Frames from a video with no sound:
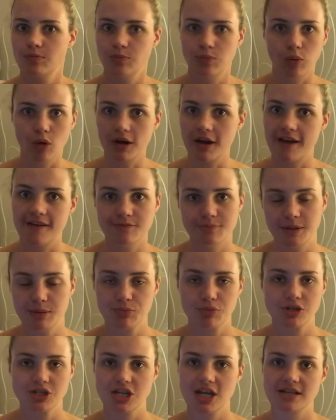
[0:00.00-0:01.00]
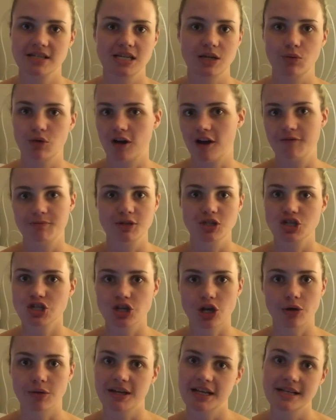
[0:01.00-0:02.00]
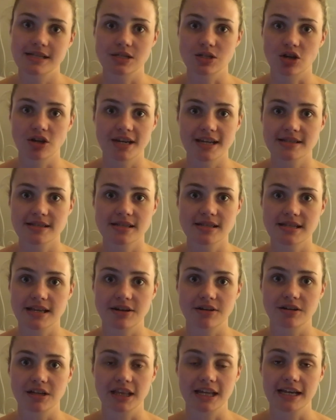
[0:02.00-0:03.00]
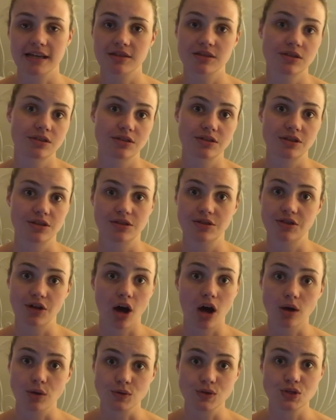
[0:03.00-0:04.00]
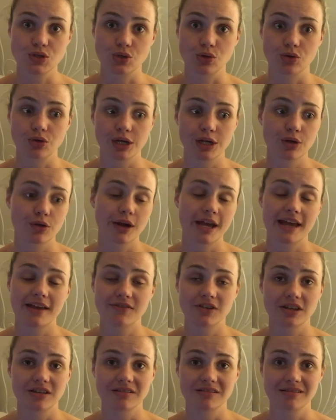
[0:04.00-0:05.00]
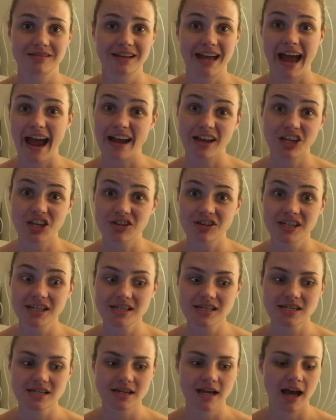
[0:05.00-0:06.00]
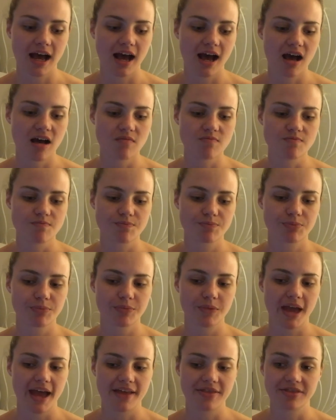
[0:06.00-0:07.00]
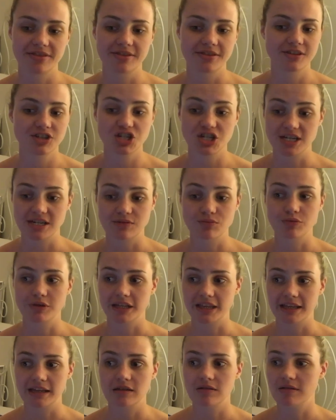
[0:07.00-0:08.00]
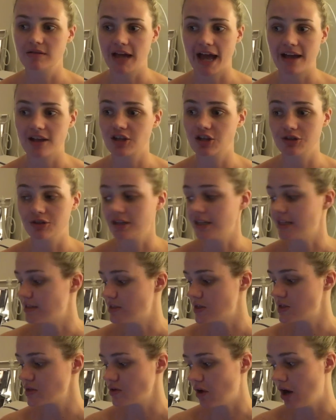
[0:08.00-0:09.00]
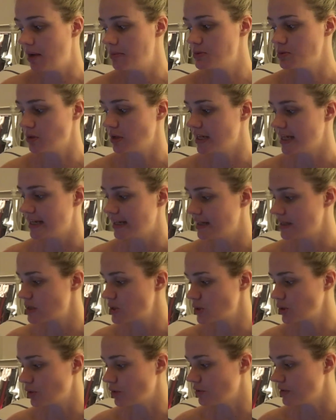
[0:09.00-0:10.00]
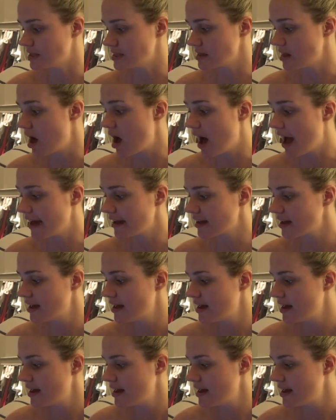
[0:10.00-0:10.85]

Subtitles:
what I've been projecting, what I've been showing is not necessarily the whole story or even accurate. And she really accurately describes what an eating disorder is like,